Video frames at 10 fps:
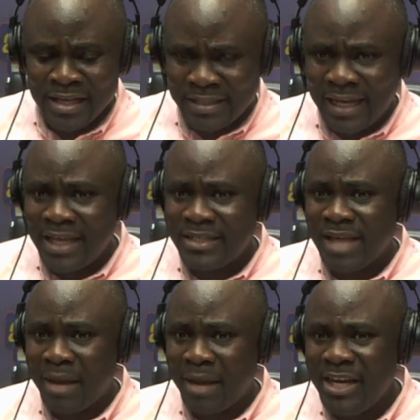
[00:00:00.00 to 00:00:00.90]

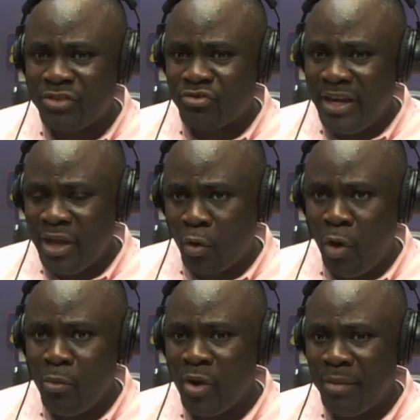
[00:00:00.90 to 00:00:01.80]
challenges our ministry need
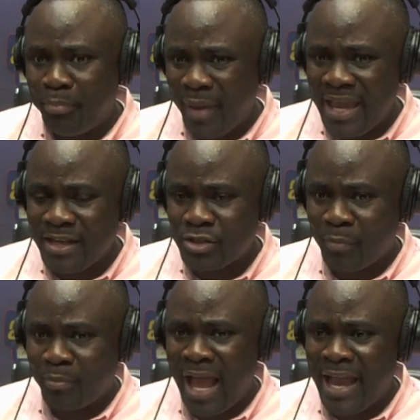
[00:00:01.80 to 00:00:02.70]
come in paying
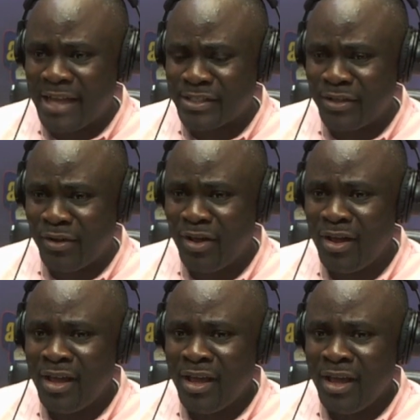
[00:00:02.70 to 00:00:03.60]
suppliers, no.
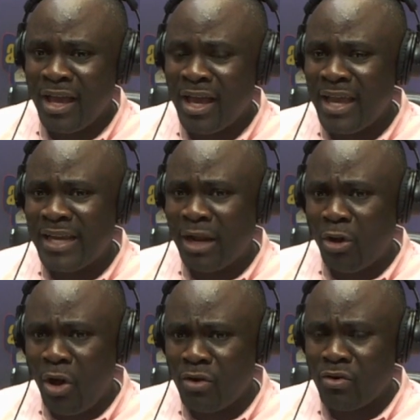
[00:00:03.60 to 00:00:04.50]
In the
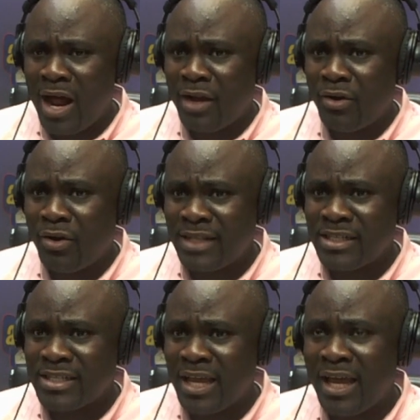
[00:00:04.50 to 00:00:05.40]
long run, no, not
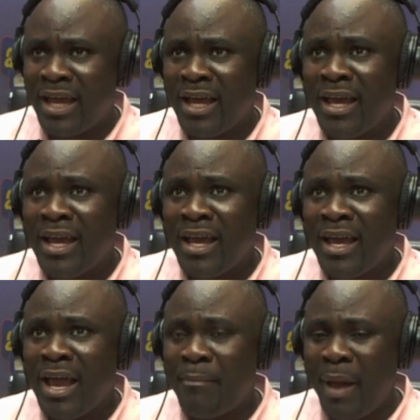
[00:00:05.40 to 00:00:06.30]
just a
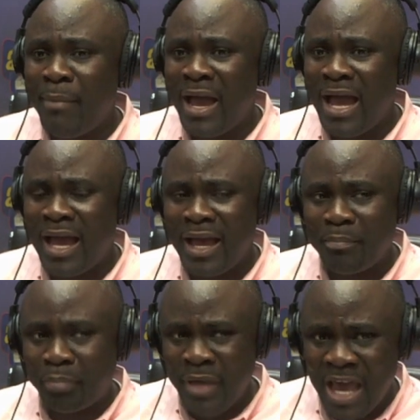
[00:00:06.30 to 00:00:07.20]
Bema
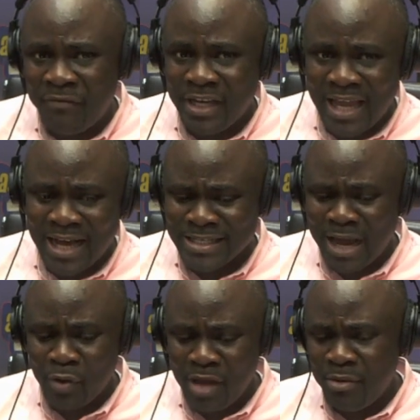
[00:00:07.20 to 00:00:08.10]
PFJ nankasa
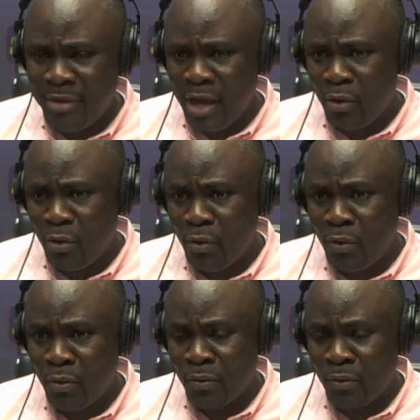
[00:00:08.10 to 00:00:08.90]
ko ebibi ho.